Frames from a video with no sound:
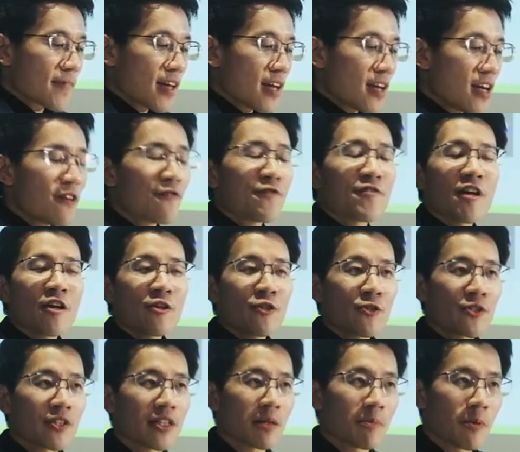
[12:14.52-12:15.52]
if they're
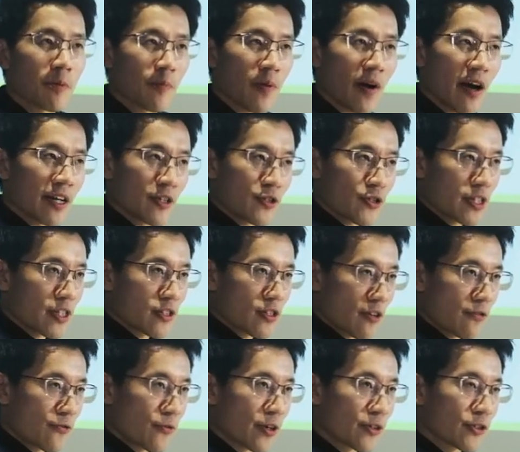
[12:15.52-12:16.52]
using a proprietary
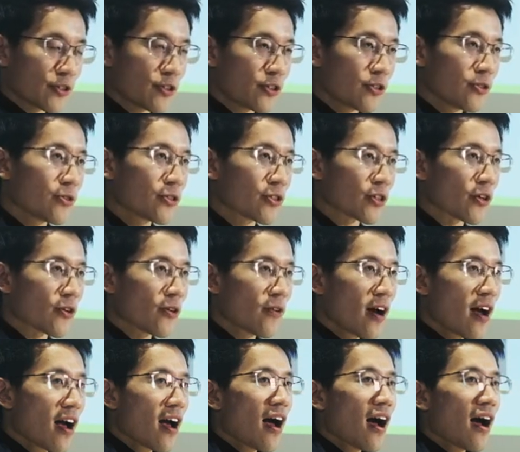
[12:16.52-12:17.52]
software to do so,
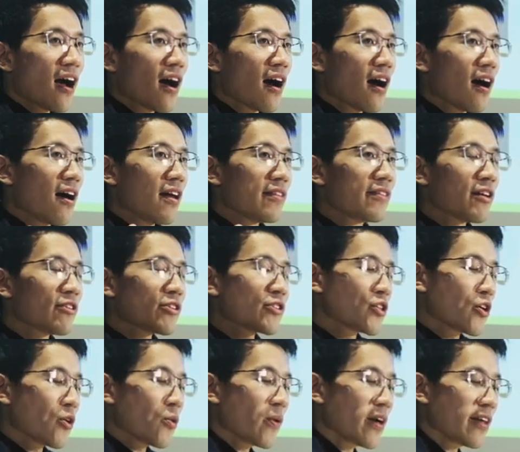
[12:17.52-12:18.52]
there is
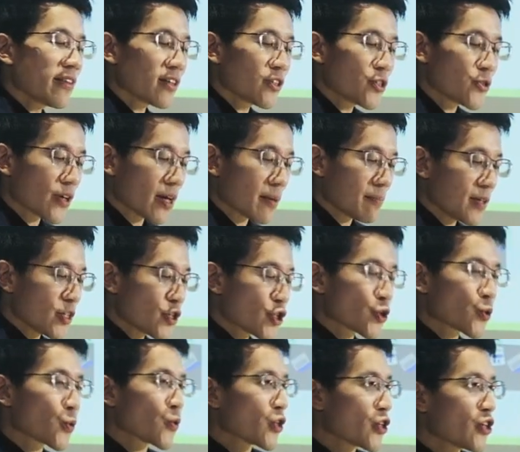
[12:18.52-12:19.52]
no way that you can be
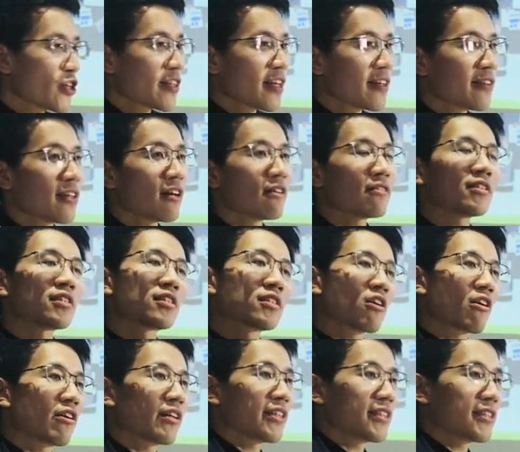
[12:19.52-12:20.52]
sure that they are
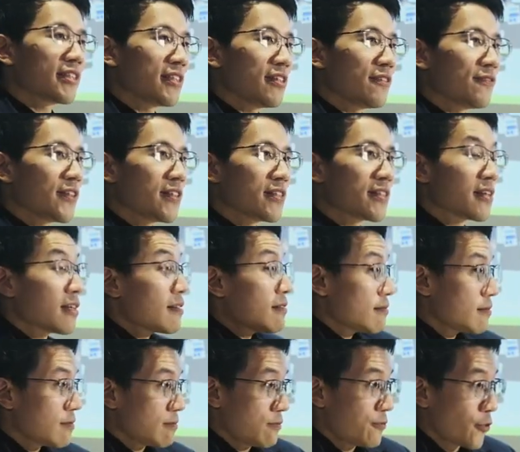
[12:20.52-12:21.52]
discarding CVs that,
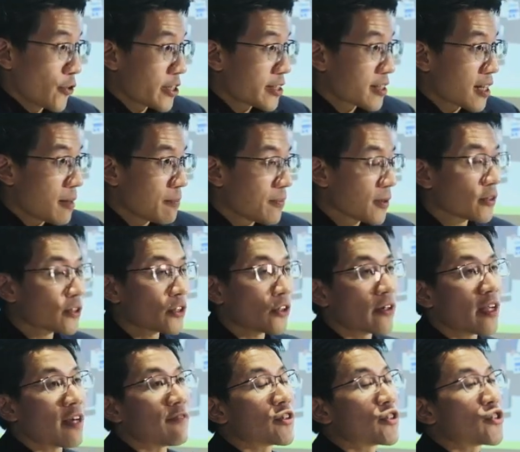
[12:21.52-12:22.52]
for example,
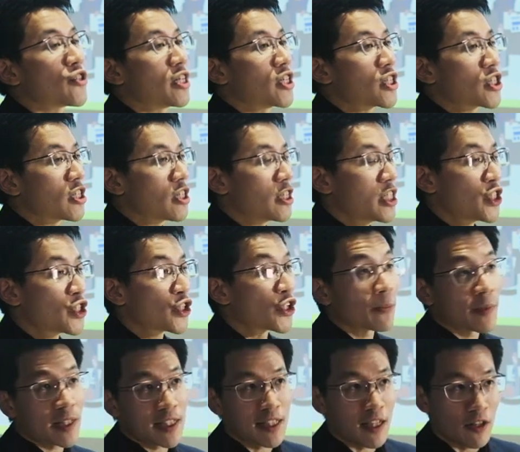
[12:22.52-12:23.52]
don't have a traditionally
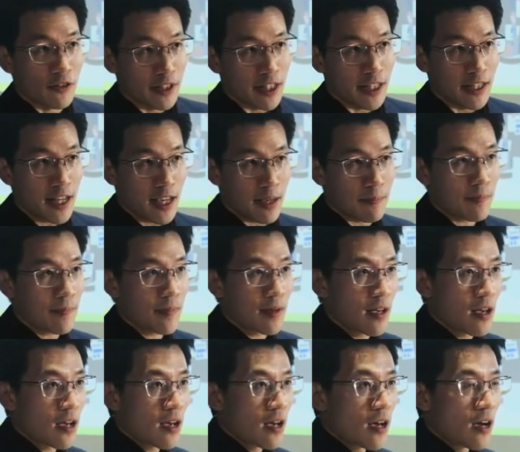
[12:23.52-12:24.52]
German-sounding name.
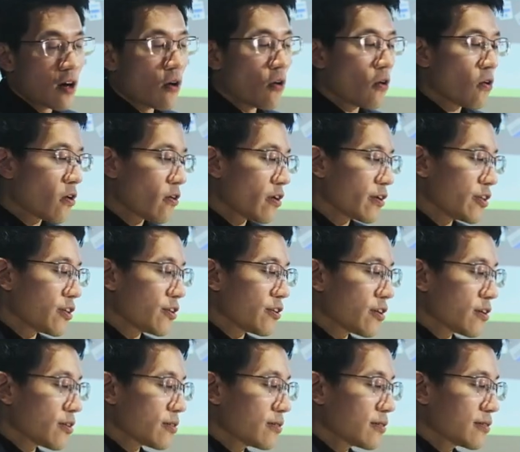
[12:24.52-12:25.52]
Or, you
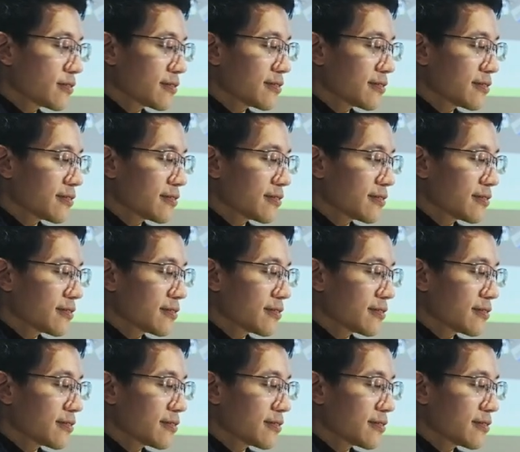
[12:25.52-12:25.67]
know,